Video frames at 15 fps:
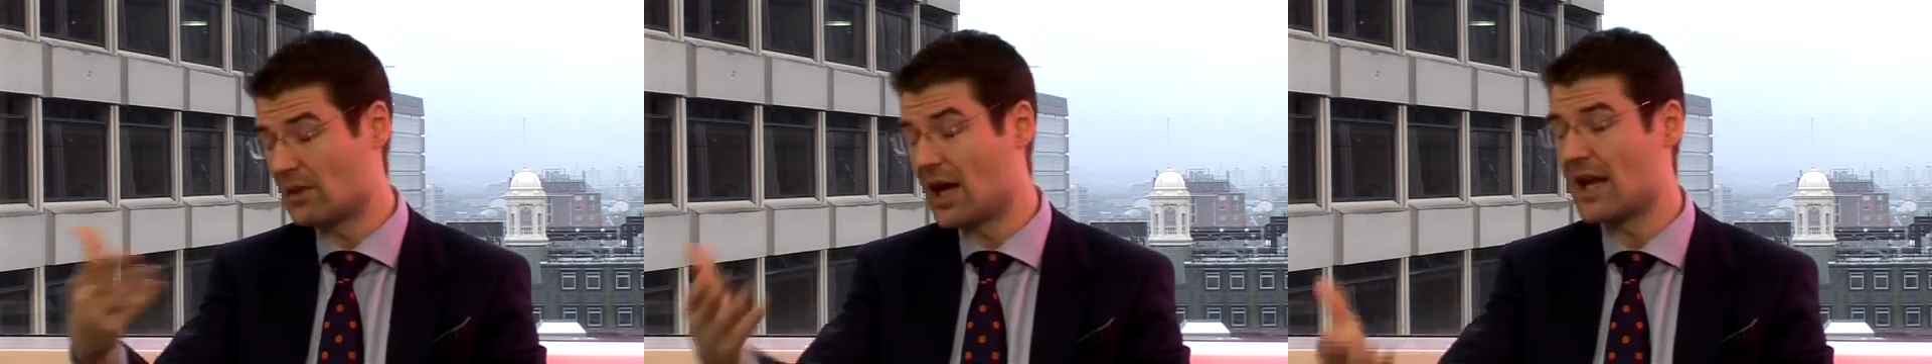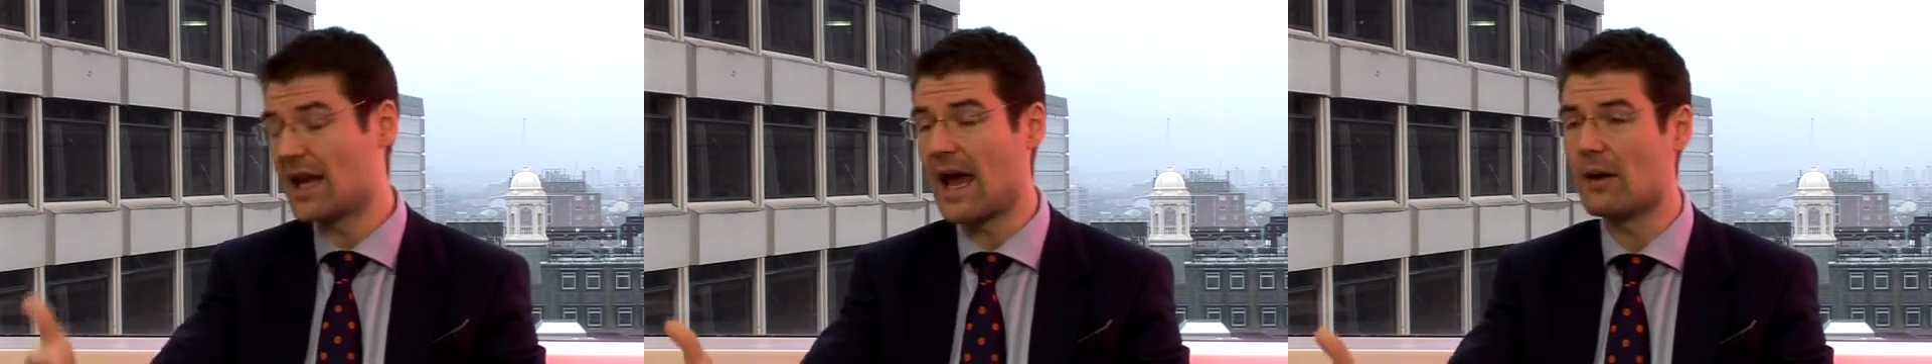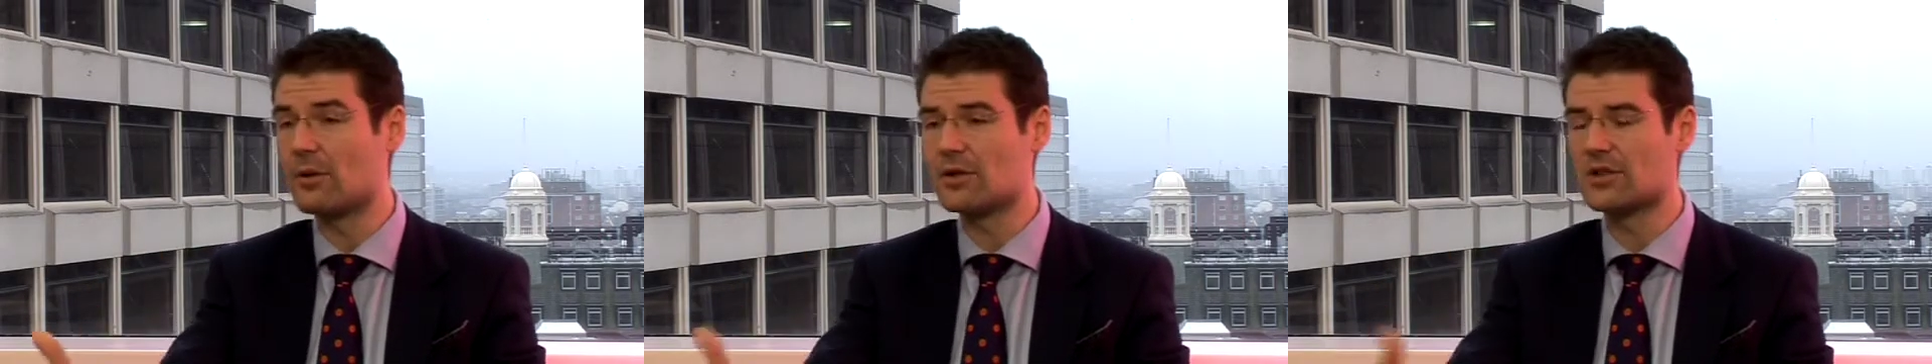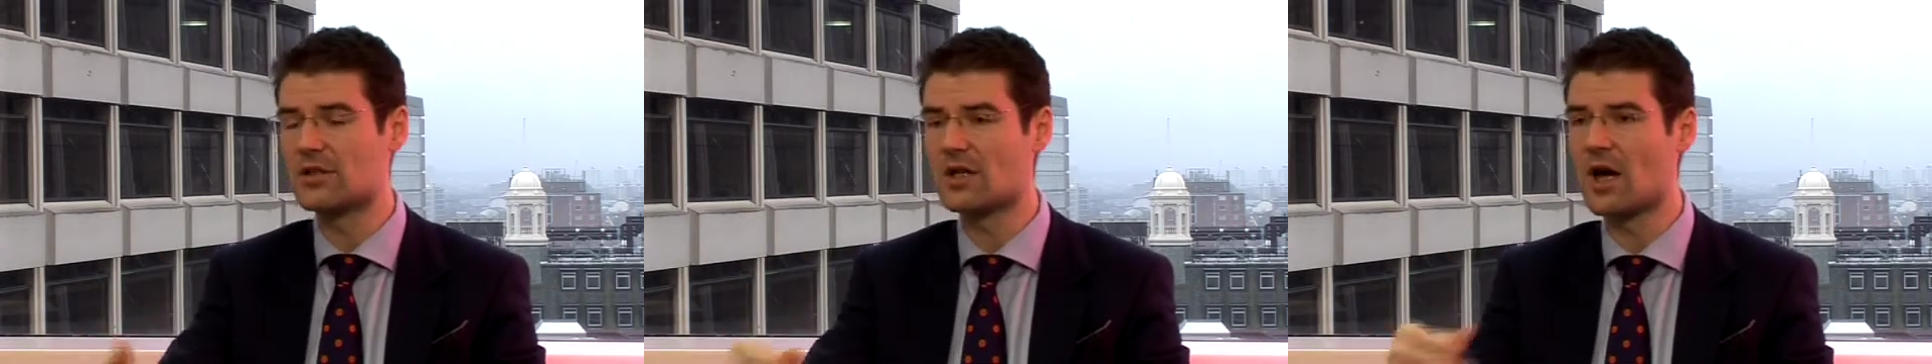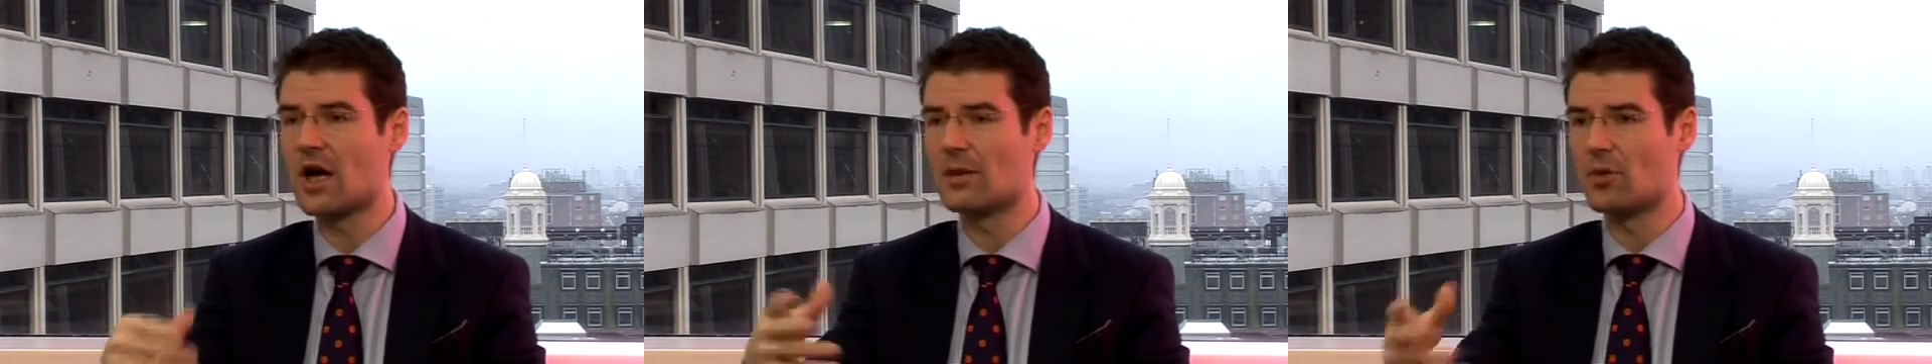an hour's
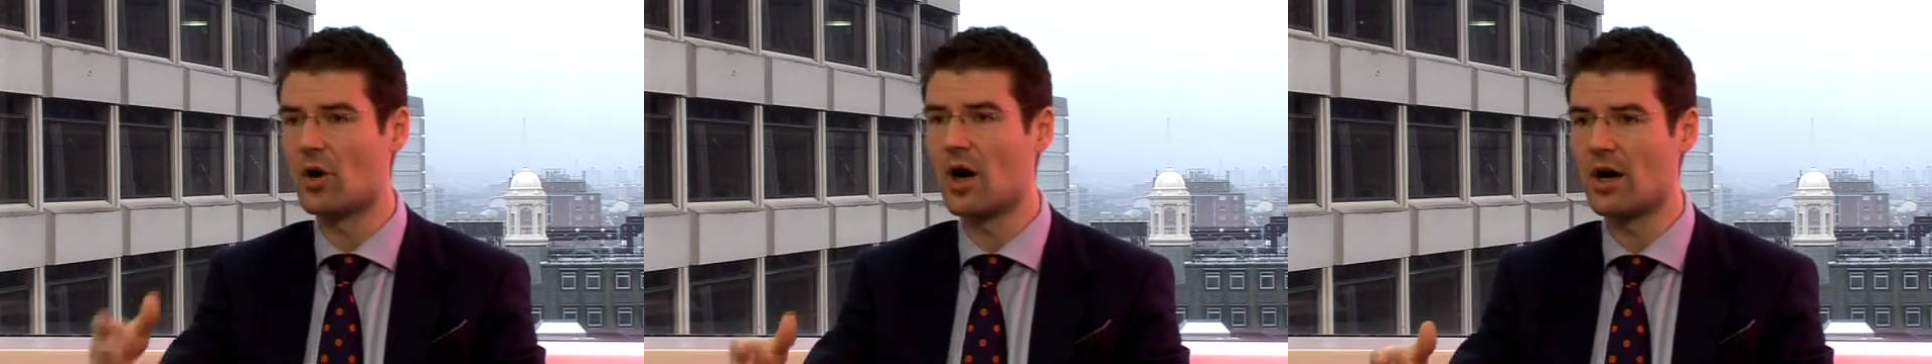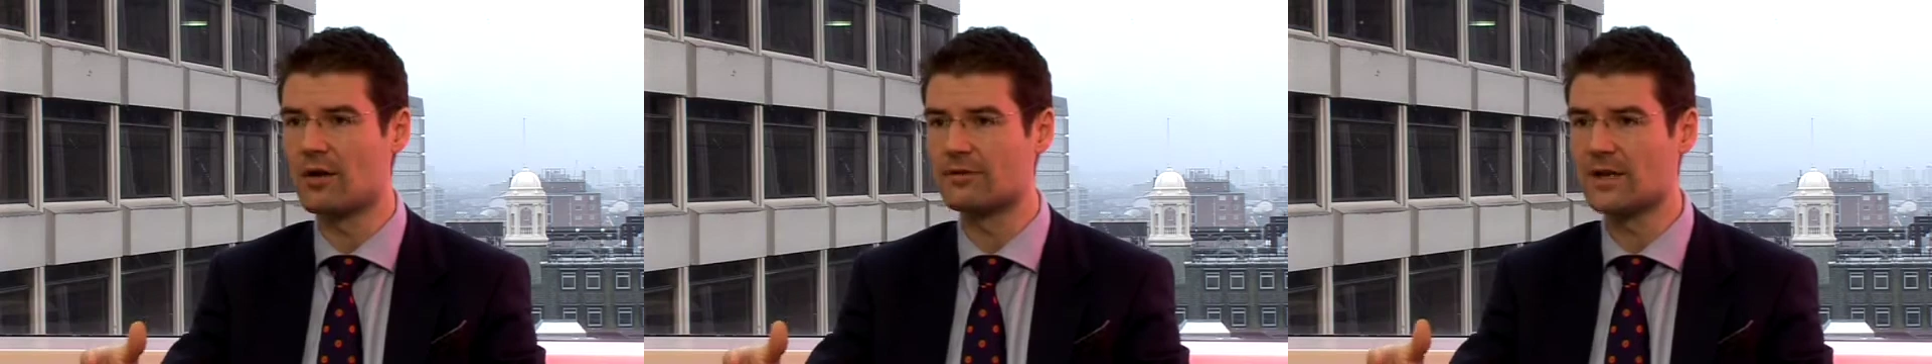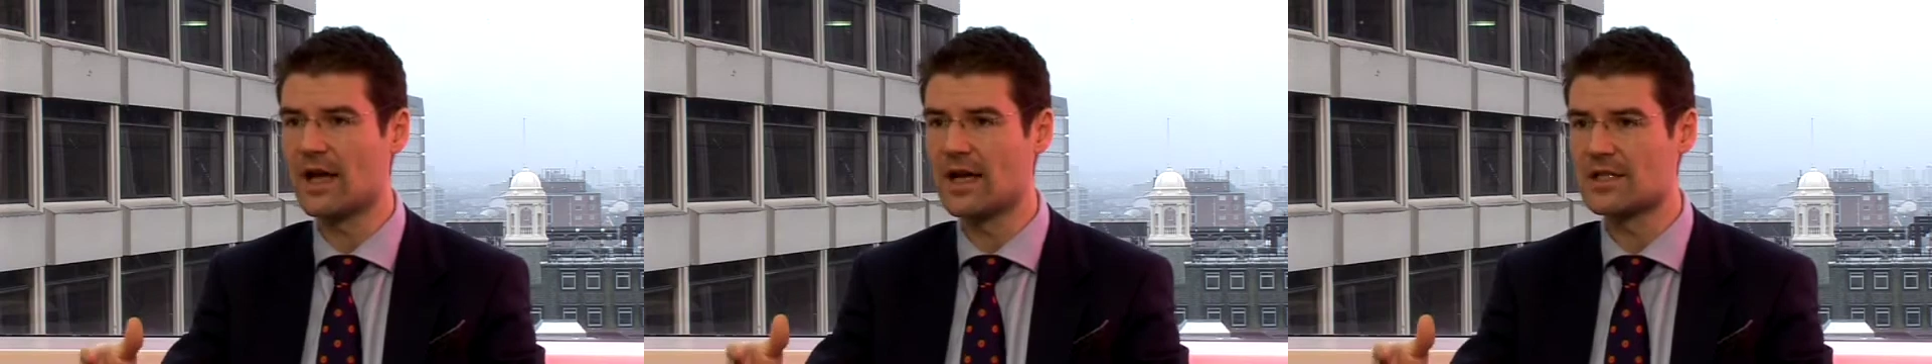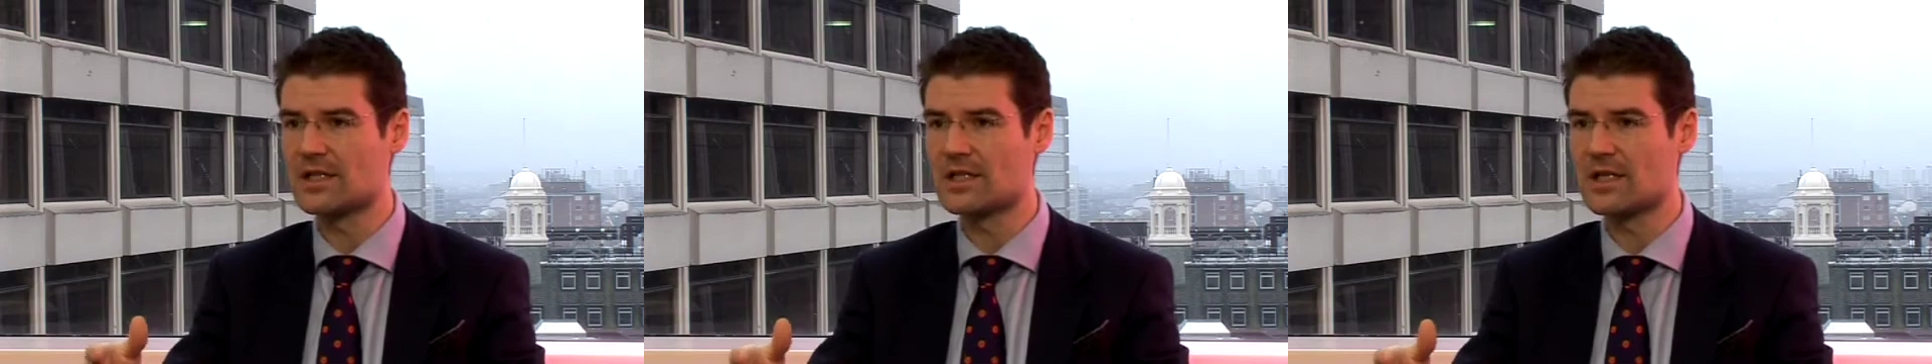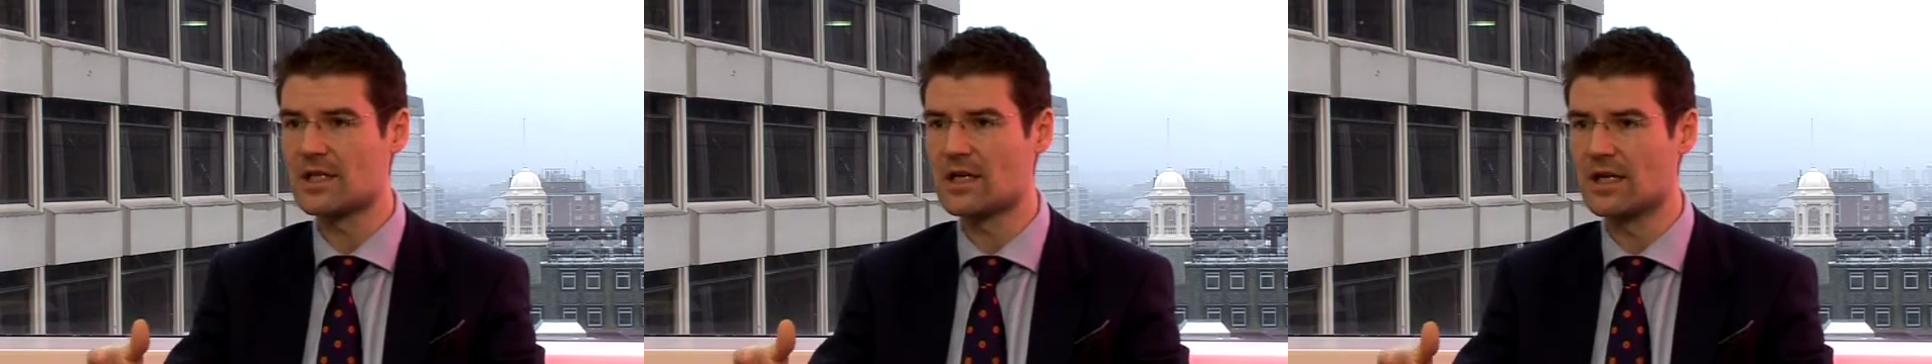time or half an
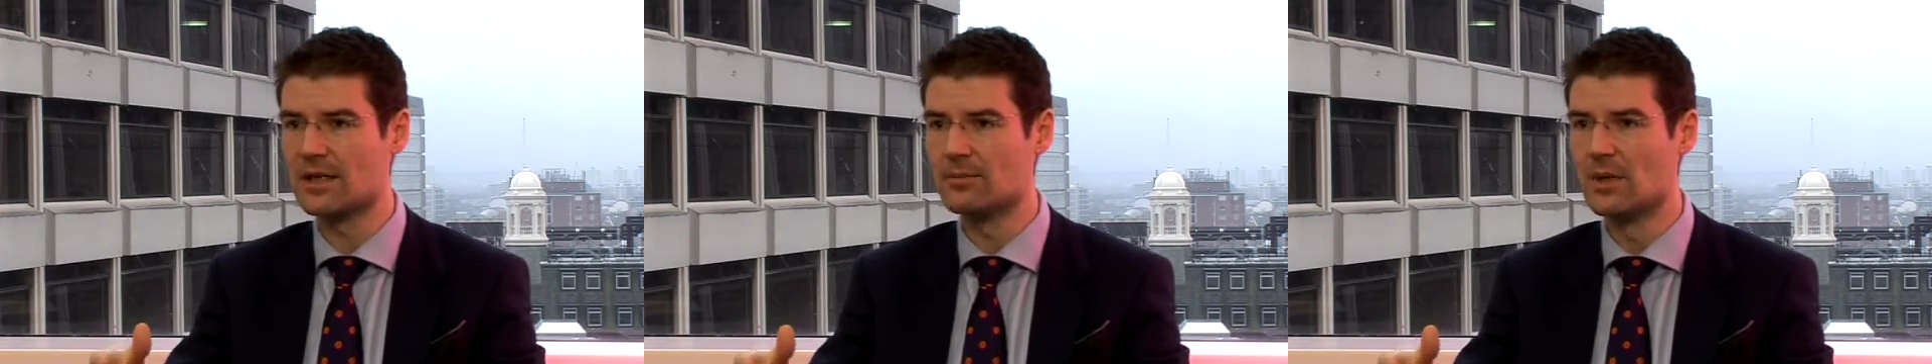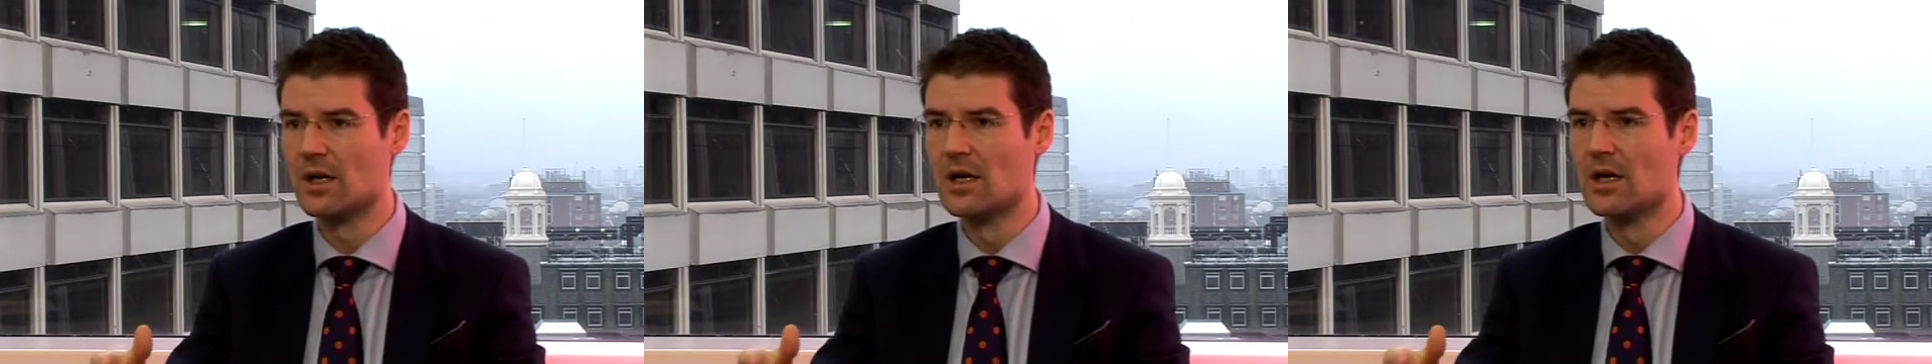hour's time.